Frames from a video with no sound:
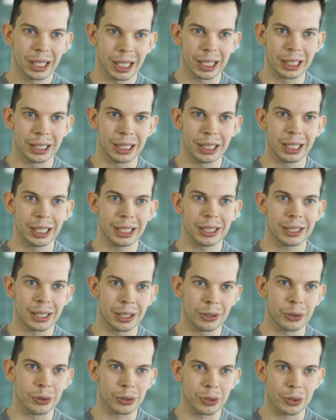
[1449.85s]
ideas
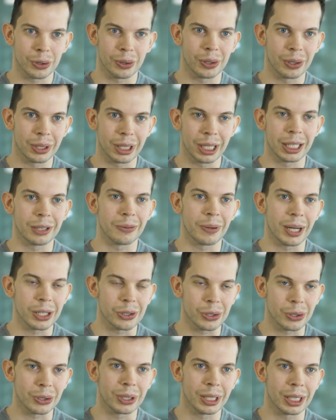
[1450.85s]
and also the
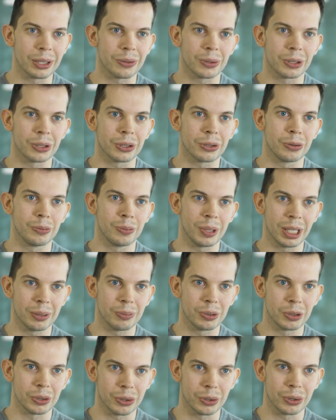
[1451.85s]
advisory network to be
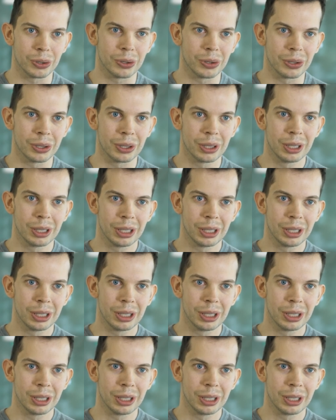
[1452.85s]
able to